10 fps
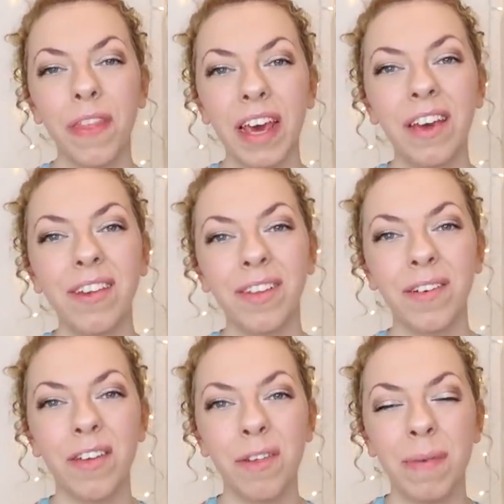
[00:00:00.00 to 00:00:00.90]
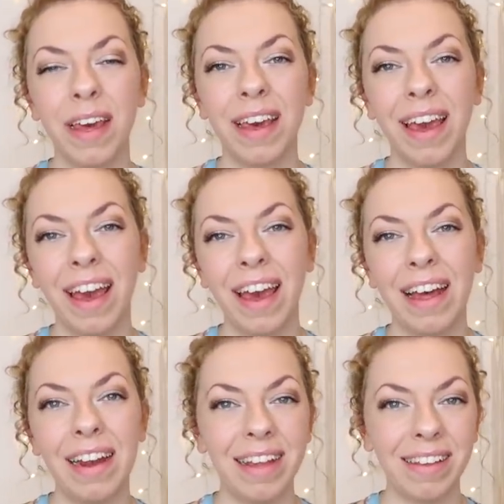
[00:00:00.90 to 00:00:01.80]
Thank you so much for being
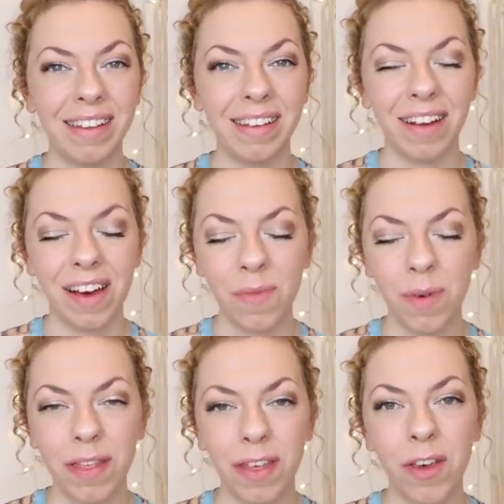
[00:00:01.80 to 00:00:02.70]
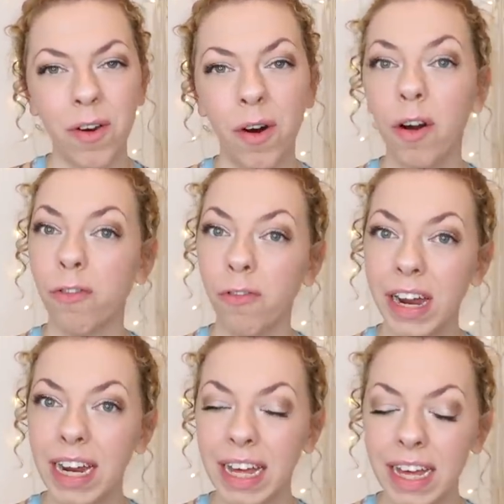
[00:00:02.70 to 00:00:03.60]
here. Let's get started with your
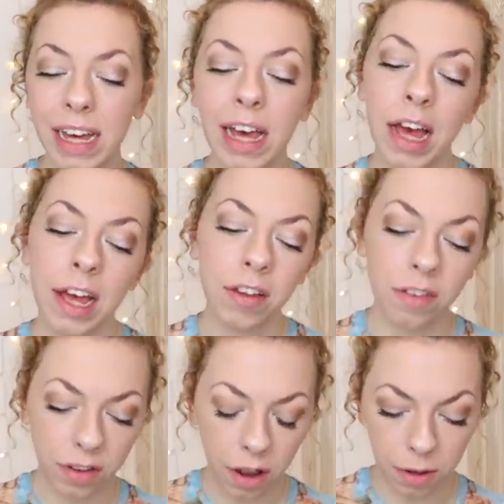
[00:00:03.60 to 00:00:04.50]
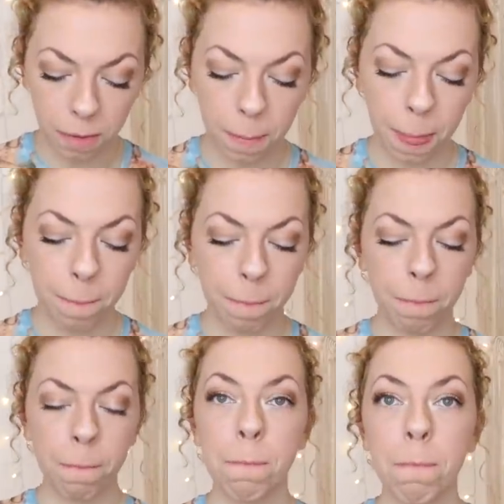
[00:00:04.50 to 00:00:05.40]
reading. So,
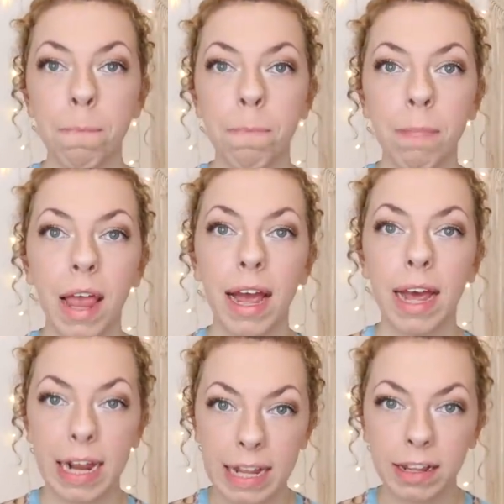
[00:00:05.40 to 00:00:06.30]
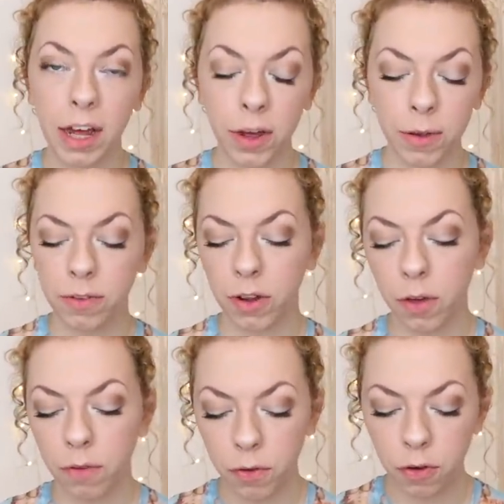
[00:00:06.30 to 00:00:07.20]
let's go.
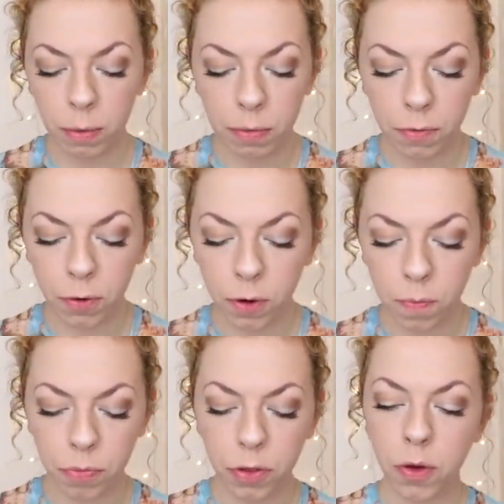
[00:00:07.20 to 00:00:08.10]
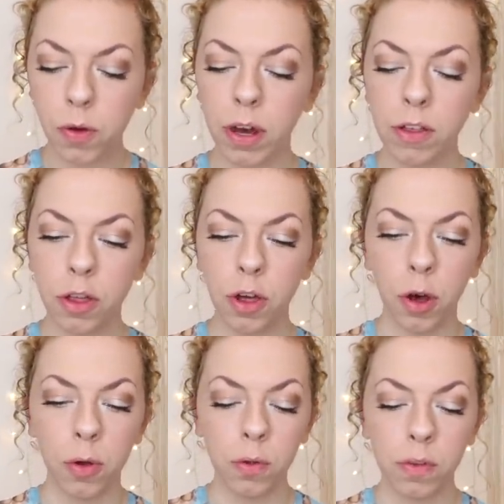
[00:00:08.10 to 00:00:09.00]
So, for group number four, you guys
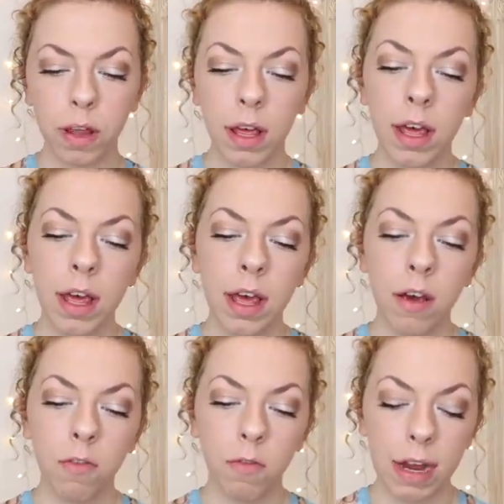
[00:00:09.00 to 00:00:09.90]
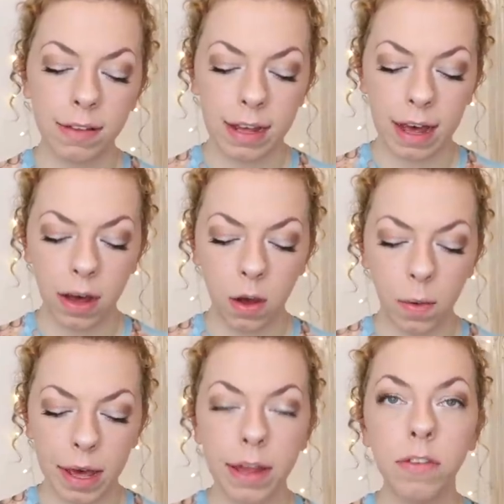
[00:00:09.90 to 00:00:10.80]
chose
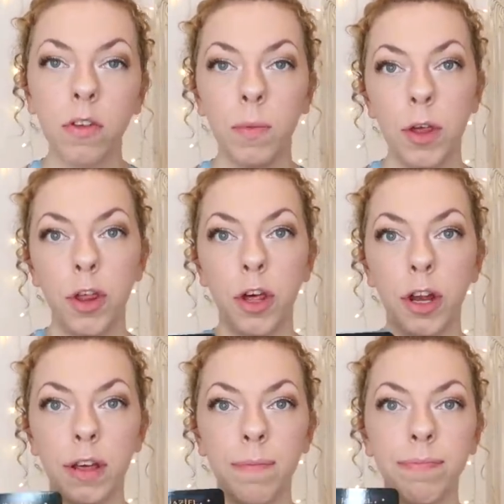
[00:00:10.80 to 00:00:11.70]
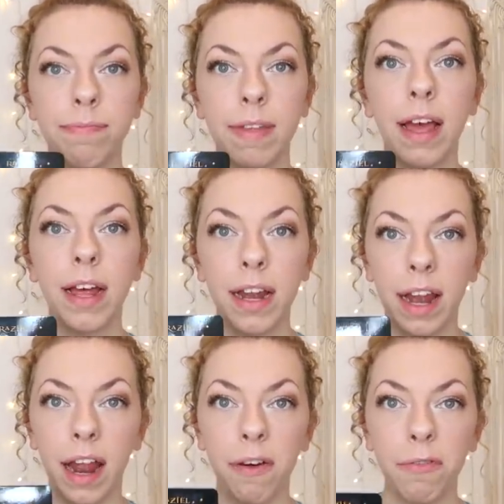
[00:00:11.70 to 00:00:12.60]
Raziel Intuition
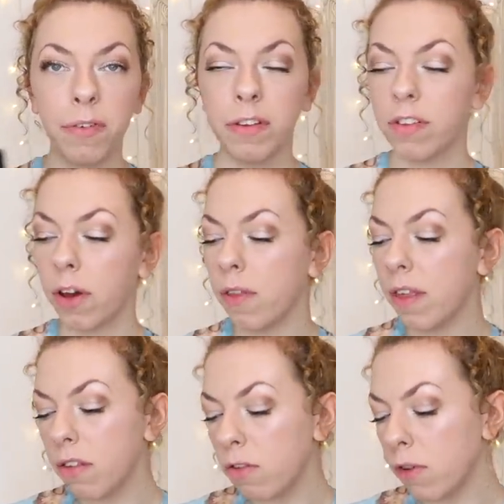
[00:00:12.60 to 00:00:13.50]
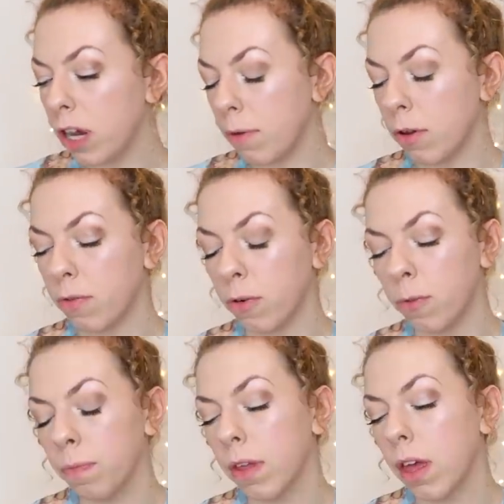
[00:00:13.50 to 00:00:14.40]
Love. So, this is really
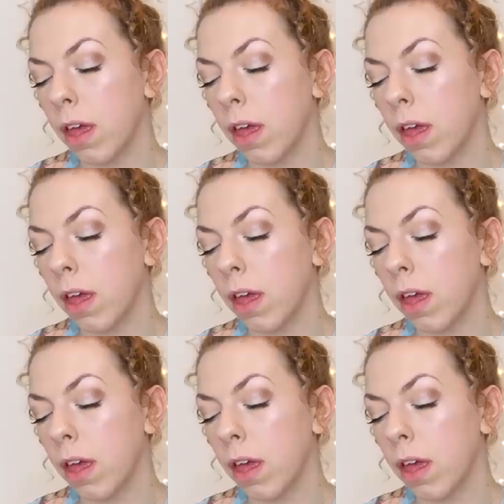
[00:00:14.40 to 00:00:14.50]
beautiful.